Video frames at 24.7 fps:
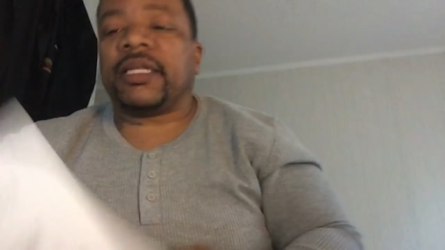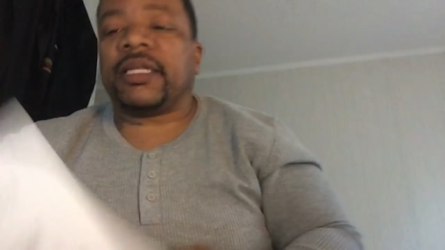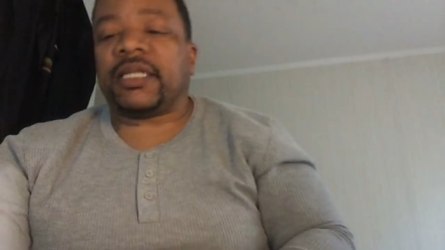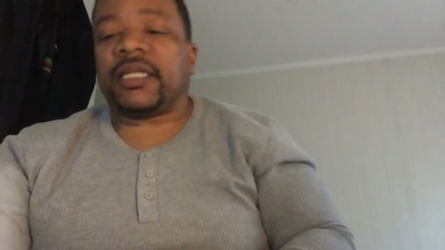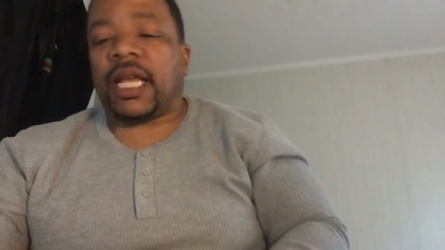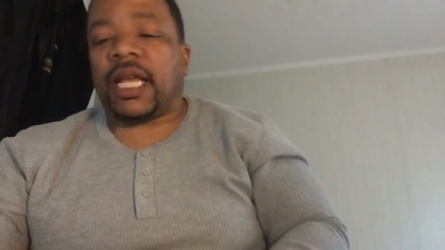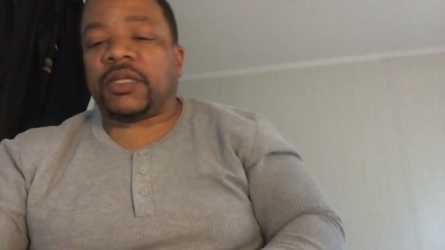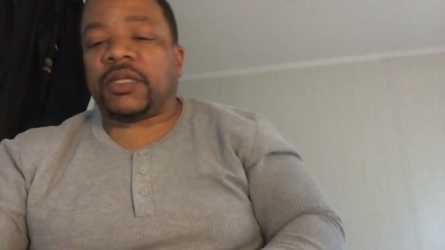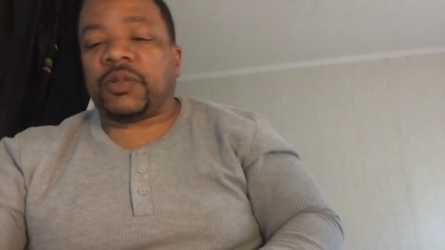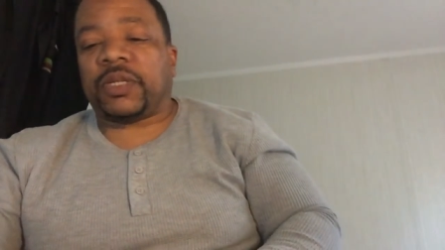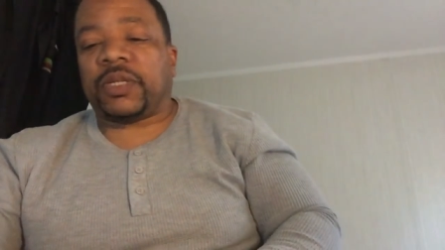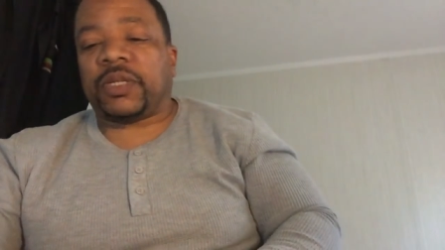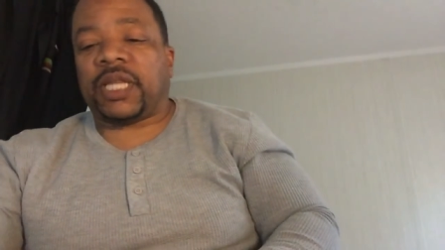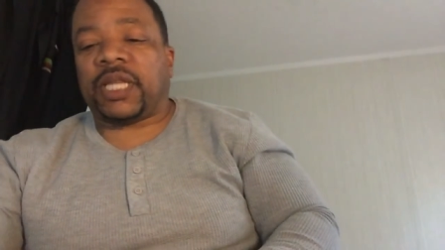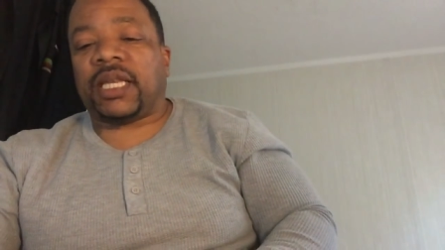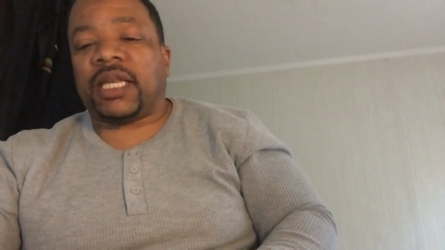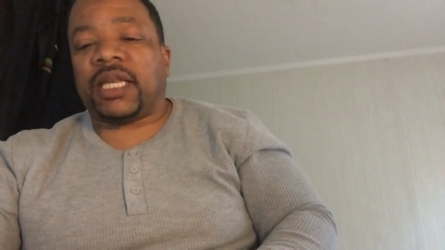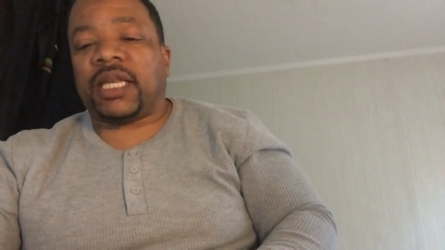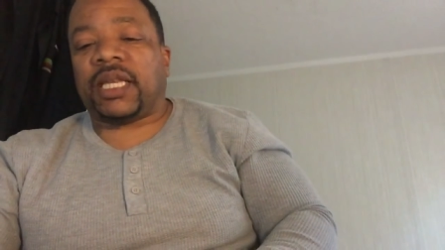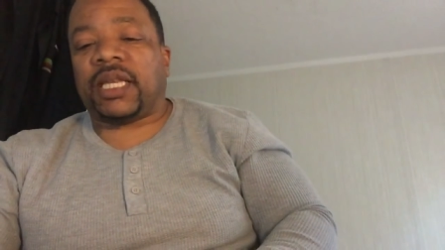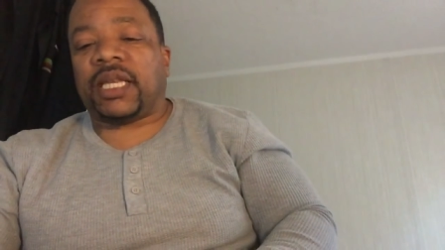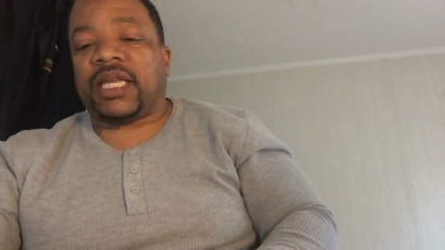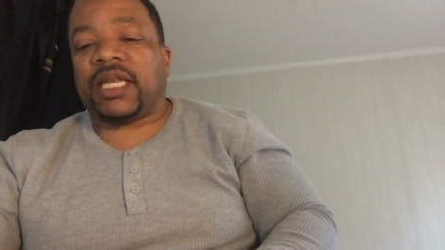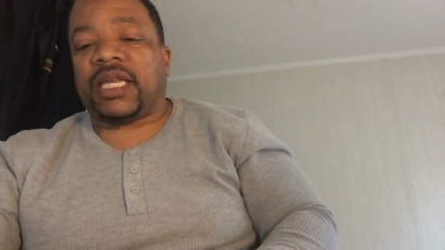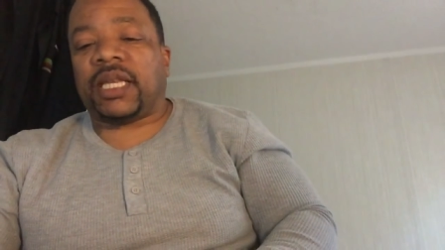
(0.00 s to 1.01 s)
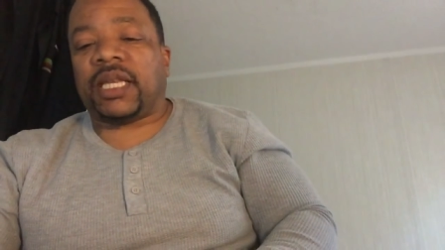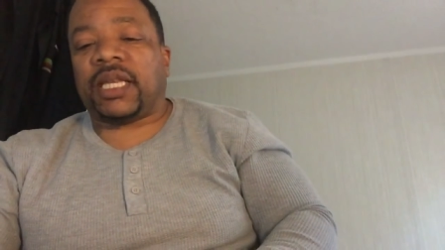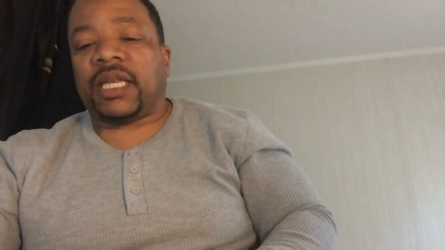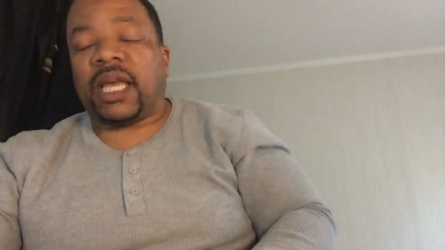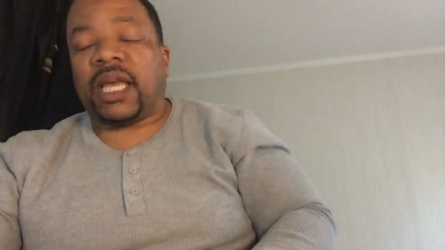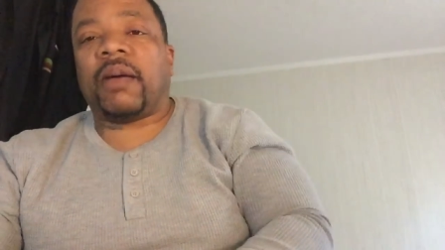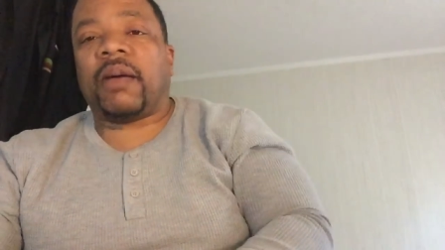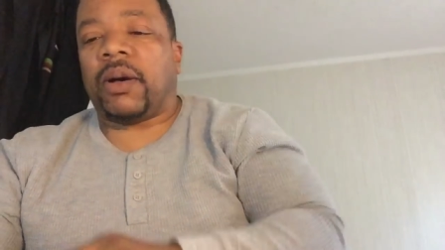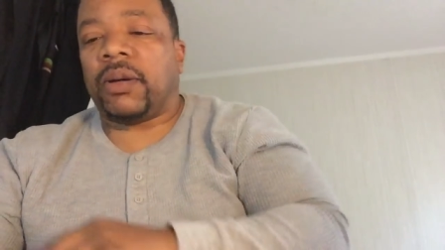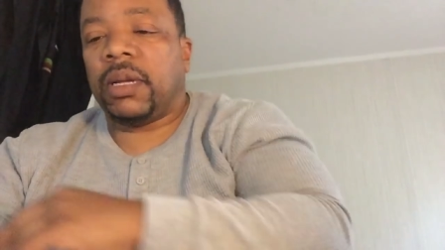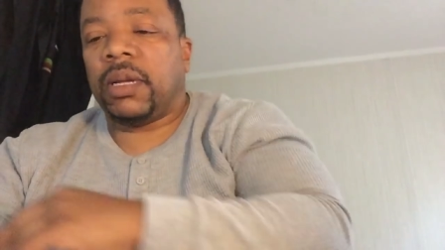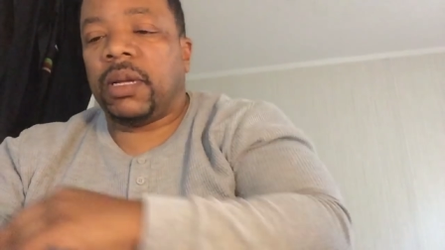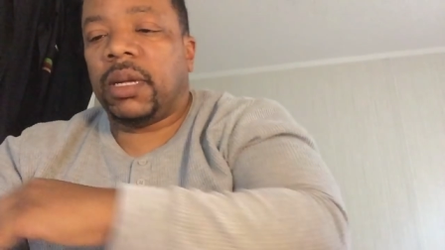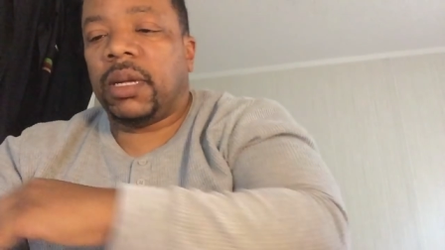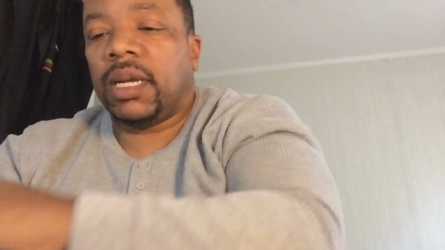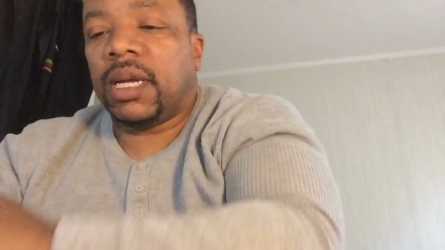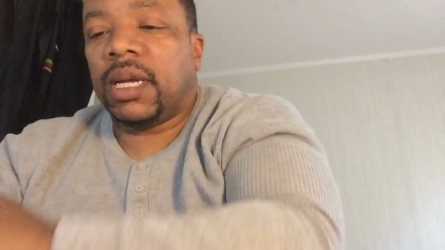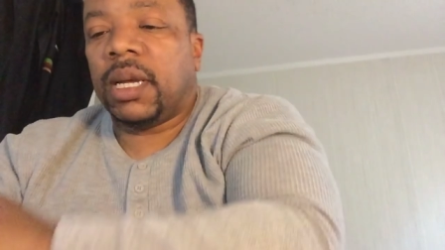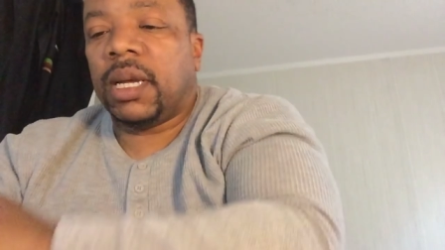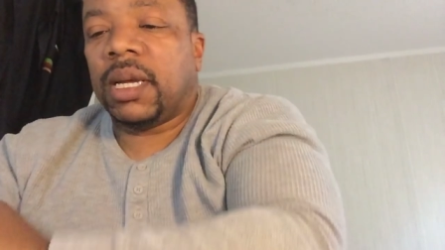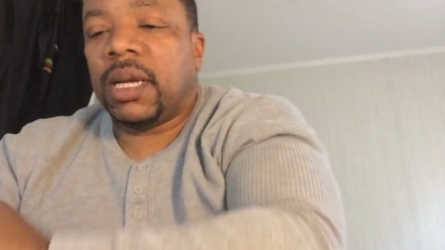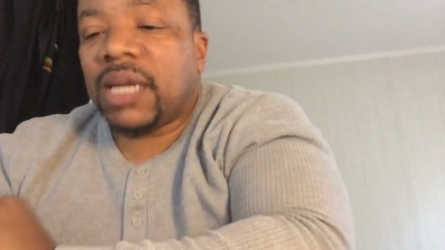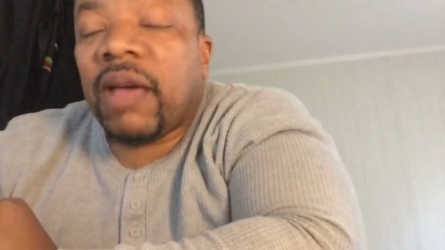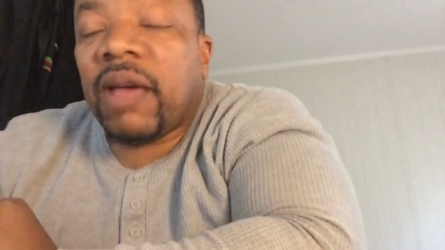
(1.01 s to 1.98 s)
care about. That
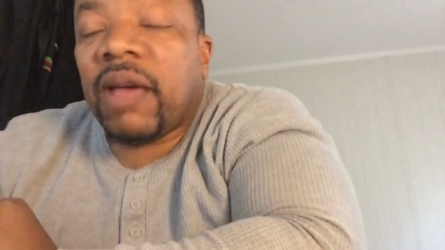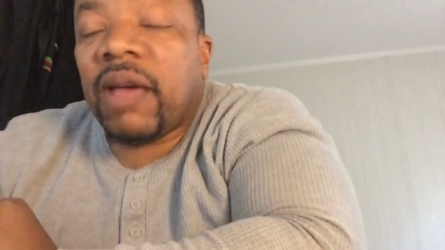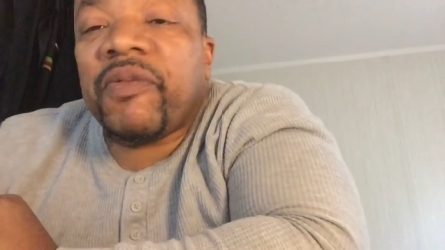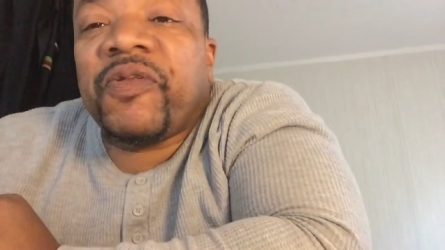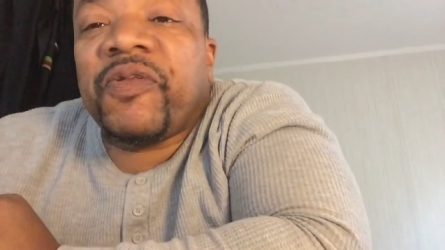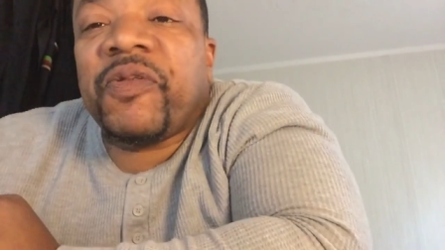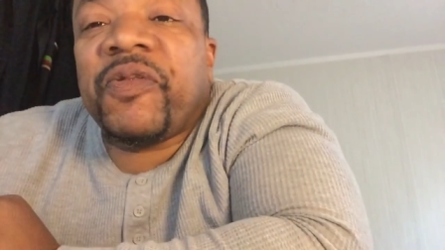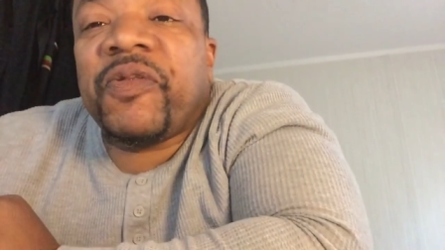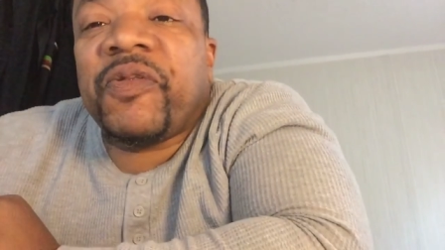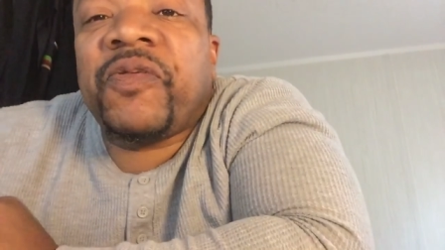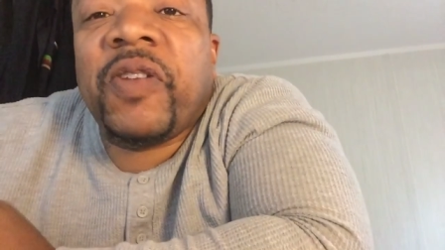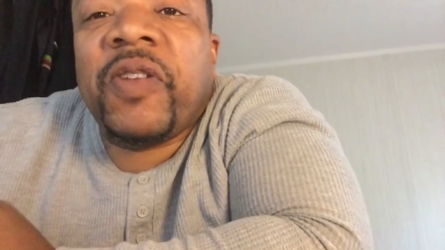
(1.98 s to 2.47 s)
$50.